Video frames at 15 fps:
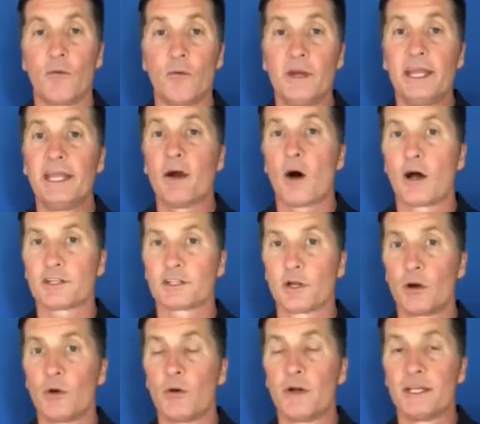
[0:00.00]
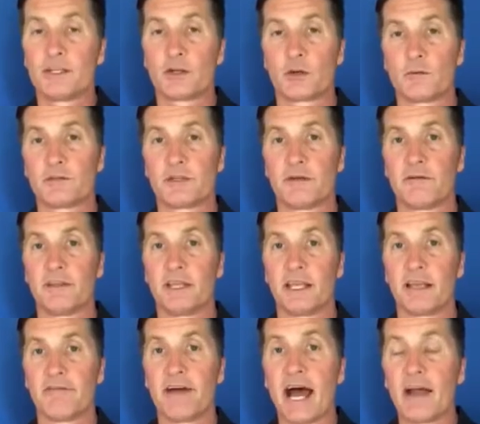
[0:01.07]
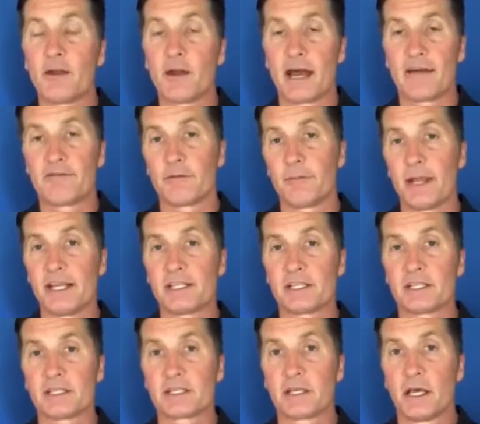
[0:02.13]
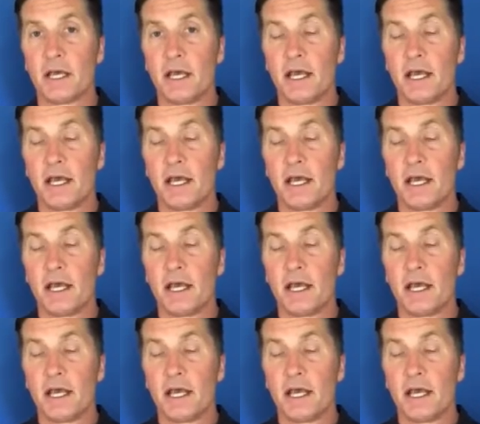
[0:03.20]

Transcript: We also, in terms of the value add for patients,